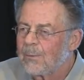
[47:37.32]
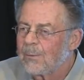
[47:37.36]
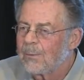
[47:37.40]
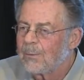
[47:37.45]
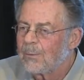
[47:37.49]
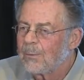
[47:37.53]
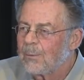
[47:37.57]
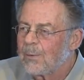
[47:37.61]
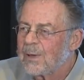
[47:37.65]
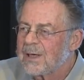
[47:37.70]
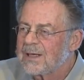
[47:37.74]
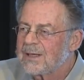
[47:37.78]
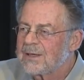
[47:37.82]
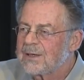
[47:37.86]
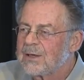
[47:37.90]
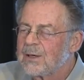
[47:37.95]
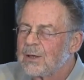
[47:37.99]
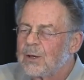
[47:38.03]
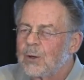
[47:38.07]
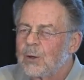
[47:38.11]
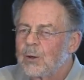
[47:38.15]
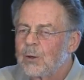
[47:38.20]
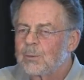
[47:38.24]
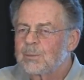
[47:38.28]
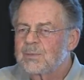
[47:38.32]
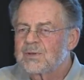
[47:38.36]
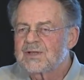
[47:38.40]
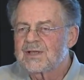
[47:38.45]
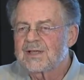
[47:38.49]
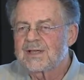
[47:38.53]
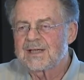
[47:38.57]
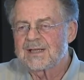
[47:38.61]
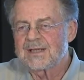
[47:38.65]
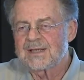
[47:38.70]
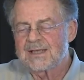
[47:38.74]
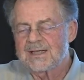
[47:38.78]
one of the hopes
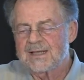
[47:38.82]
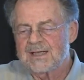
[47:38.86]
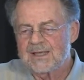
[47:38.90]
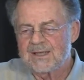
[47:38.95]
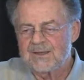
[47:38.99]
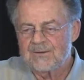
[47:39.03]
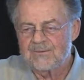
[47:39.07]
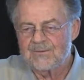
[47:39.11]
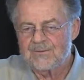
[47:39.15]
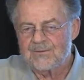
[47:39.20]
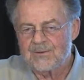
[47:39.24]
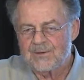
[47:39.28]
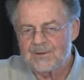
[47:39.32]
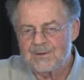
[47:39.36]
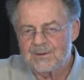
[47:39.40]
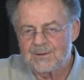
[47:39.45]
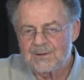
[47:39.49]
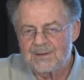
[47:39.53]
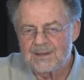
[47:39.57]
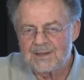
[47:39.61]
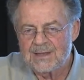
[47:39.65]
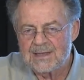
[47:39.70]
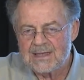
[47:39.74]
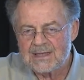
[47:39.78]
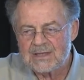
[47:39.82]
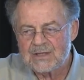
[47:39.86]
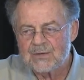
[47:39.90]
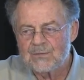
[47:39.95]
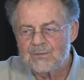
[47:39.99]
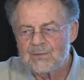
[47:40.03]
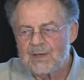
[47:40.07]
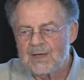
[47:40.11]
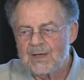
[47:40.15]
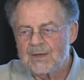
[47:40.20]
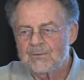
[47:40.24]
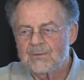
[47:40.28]
that I have for the next
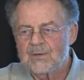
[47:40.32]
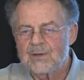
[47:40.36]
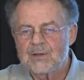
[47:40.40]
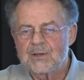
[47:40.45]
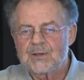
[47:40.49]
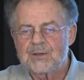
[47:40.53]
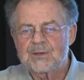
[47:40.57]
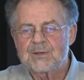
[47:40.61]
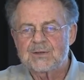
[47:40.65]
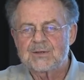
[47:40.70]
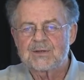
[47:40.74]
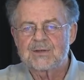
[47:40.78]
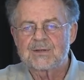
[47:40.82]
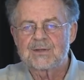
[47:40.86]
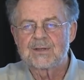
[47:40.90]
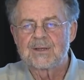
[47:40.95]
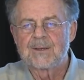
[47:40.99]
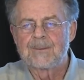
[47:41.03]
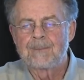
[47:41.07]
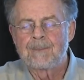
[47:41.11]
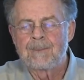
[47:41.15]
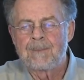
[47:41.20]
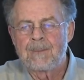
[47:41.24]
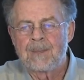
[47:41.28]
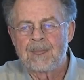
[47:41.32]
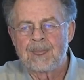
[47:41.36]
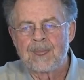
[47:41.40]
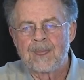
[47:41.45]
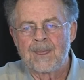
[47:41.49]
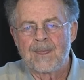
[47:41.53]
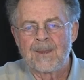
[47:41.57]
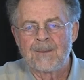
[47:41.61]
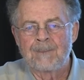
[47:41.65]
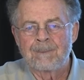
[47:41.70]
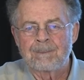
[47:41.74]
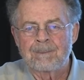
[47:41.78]
five years
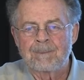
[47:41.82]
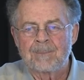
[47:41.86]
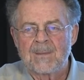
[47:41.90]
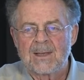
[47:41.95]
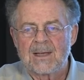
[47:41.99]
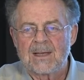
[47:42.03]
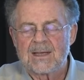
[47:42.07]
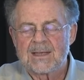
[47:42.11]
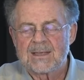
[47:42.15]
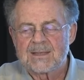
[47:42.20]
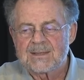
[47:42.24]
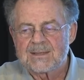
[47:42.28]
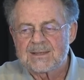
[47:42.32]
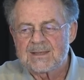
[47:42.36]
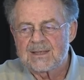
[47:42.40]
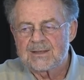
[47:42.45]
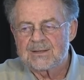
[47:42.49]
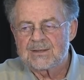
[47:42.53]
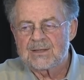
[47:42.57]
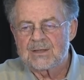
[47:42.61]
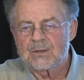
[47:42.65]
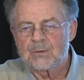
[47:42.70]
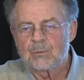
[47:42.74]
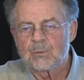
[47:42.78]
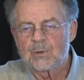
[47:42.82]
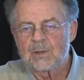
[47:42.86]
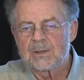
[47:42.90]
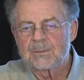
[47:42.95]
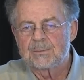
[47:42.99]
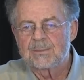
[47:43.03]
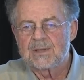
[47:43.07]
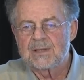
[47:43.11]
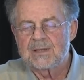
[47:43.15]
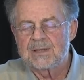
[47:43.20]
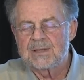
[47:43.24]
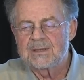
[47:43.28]
is that there will
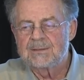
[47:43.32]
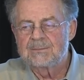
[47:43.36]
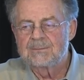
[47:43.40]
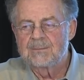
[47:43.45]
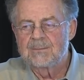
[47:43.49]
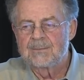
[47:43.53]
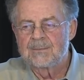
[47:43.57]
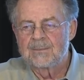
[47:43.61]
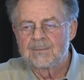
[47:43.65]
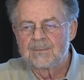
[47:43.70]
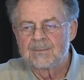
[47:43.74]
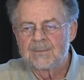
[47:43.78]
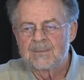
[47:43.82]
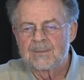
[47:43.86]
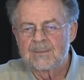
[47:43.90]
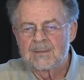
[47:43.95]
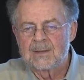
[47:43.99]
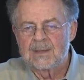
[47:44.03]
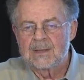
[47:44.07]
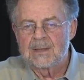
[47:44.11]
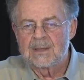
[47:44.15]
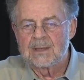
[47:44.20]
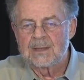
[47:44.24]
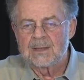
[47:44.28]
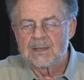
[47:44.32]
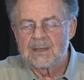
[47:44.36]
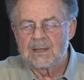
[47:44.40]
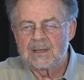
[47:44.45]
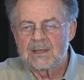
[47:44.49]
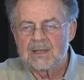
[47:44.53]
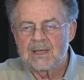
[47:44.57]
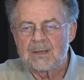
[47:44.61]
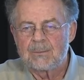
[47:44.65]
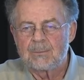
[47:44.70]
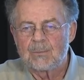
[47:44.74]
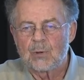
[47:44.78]
be a
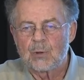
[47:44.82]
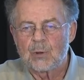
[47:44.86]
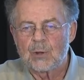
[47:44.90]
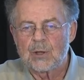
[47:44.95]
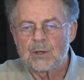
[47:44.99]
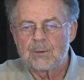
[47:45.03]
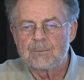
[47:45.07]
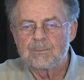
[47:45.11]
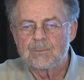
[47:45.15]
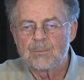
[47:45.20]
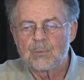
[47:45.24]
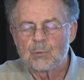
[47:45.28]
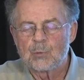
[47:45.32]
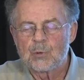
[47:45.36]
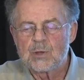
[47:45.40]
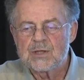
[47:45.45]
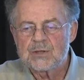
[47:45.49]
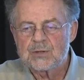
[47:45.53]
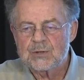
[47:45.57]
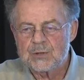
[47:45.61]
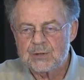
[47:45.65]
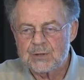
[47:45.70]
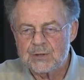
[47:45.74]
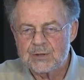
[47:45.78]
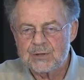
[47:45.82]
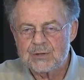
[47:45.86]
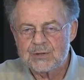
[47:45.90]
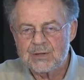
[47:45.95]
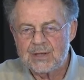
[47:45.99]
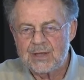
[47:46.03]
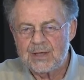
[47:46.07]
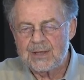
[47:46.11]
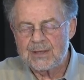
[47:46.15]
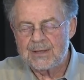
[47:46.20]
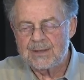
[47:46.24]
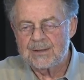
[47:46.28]
lot more research
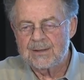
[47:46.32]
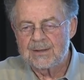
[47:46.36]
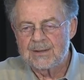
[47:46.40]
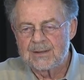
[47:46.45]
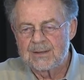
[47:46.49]
on